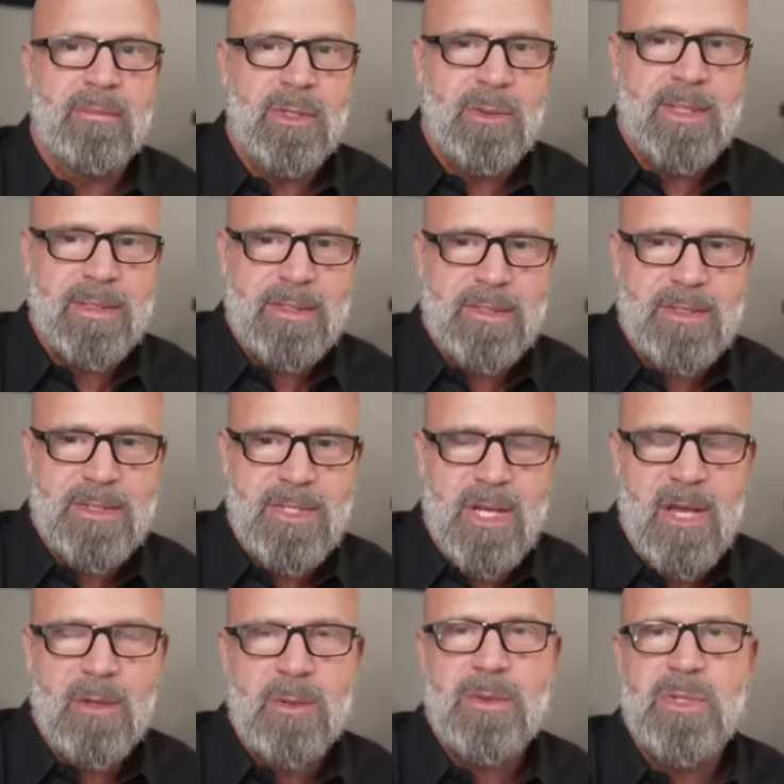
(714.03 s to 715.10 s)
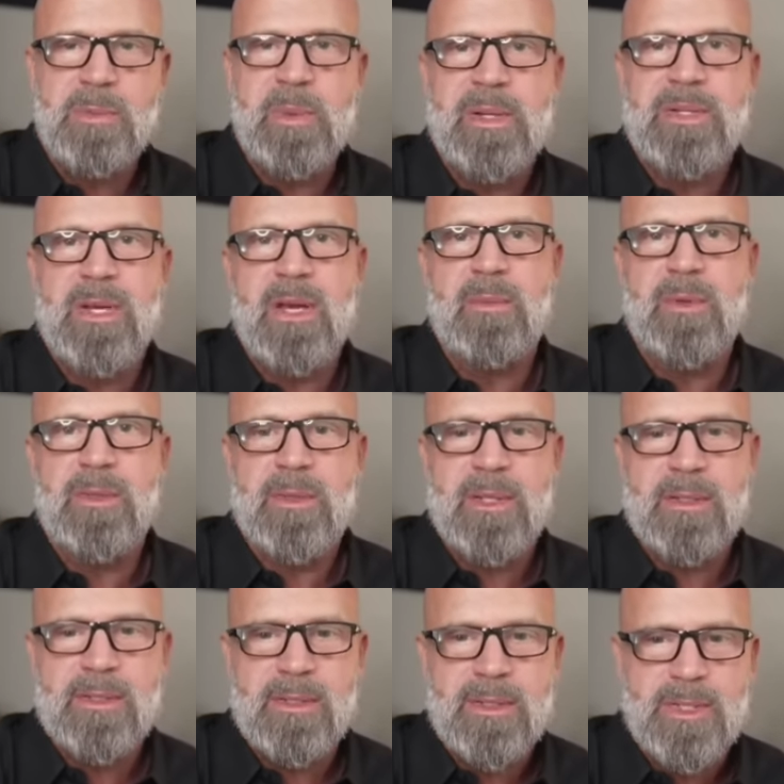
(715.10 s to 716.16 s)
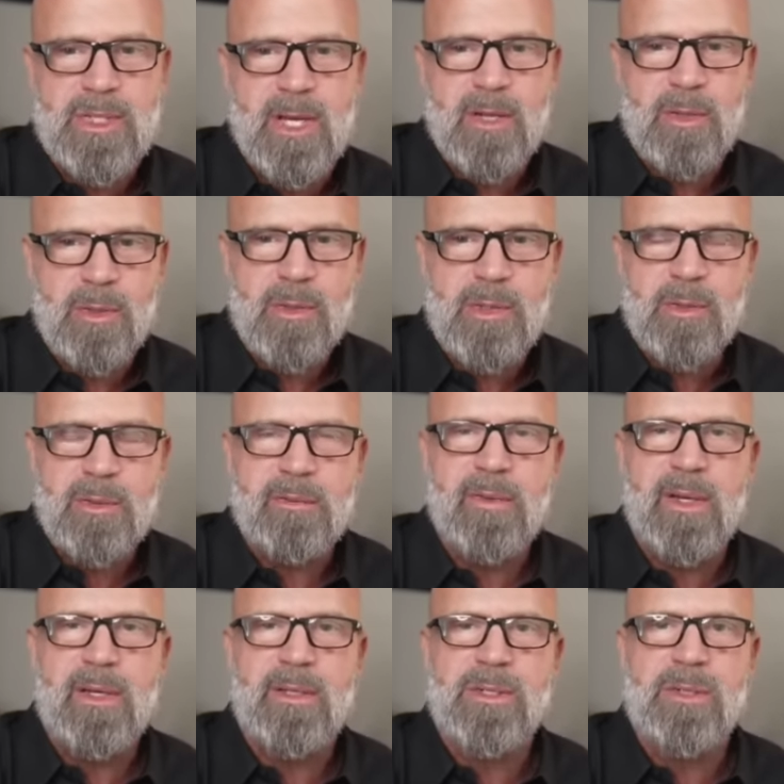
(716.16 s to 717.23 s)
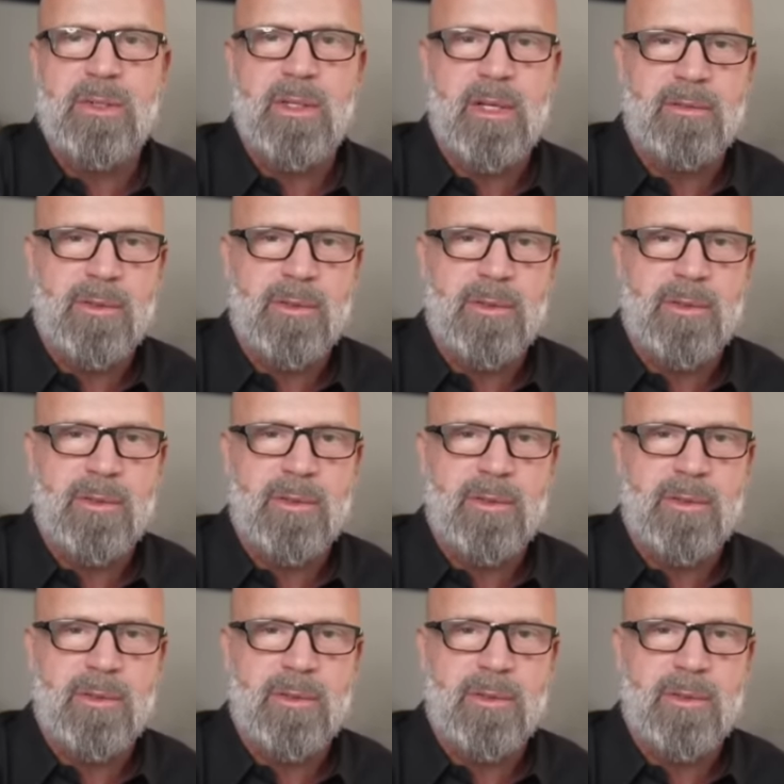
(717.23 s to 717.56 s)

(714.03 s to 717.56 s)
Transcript: You get to decide who you spend time with. You get to decide who you invite into your life.